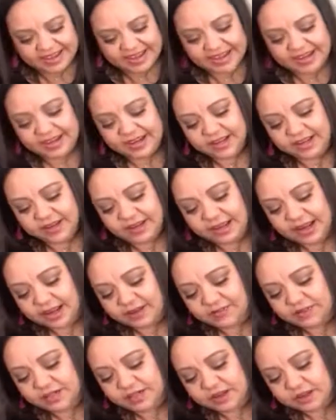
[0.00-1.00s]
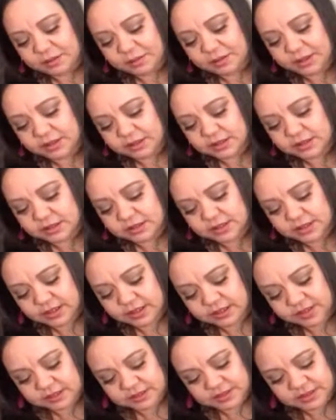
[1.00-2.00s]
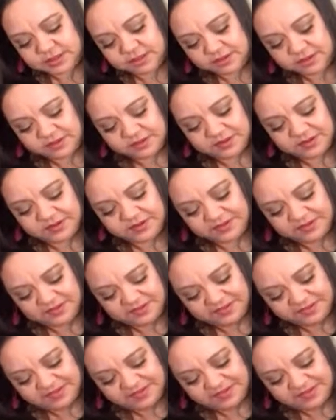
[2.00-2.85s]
I have to kind of pay attention to him. So